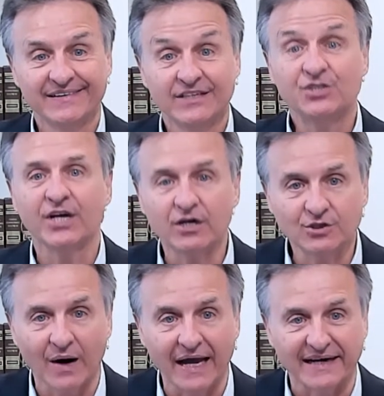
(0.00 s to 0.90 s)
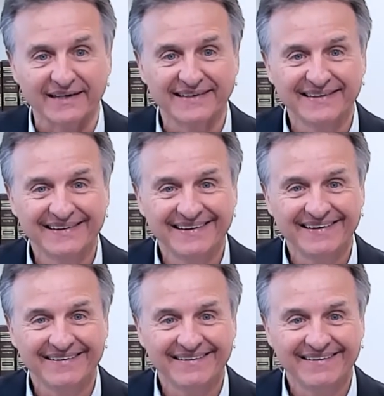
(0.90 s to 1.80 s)
children
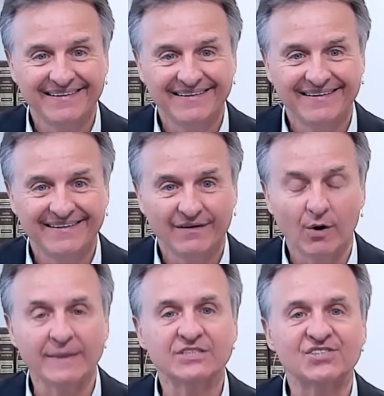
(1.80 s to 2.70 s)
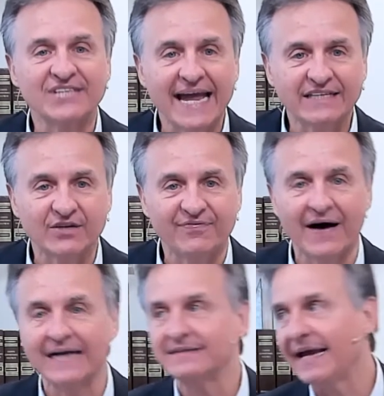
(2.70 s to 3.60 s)
who have been
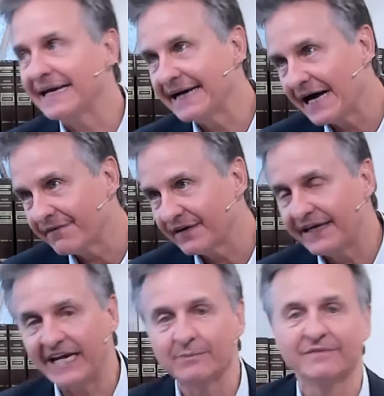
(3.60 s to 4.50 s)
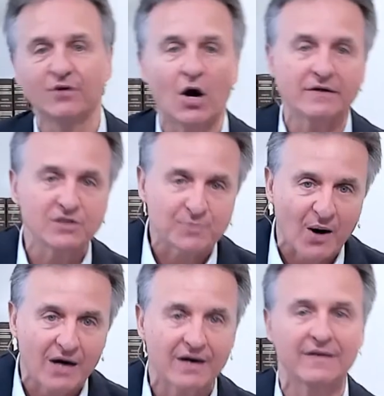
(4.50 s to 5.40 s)
sanctified, taken out of the kingdom of darkness,
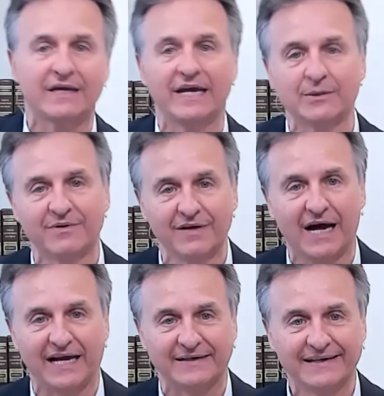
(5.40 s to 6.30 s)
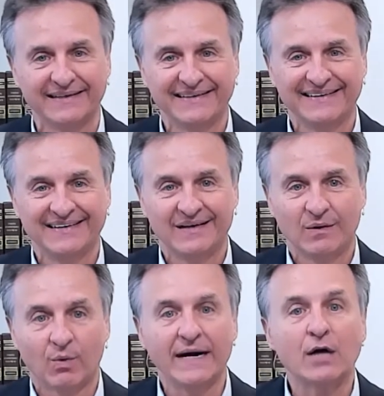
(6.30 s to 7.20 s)
brought into the kingdom of light.
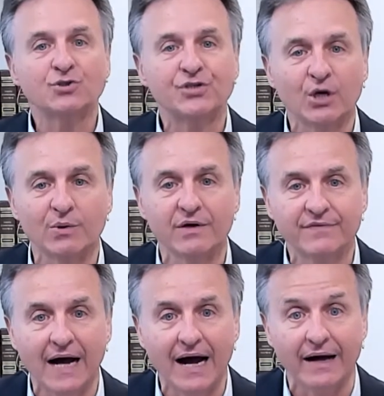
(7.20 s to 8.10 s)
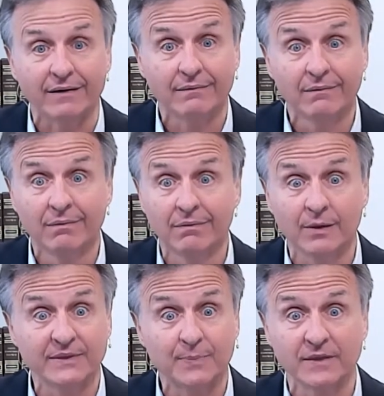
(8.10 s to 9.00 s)
We're now children of God. What are
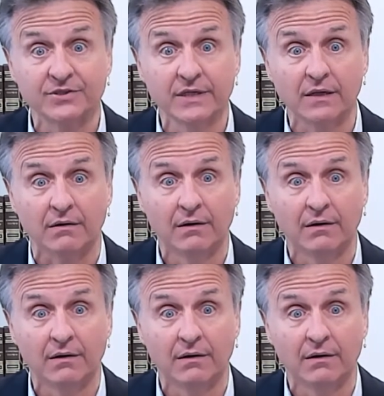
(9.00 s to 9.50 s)
we supposed to do?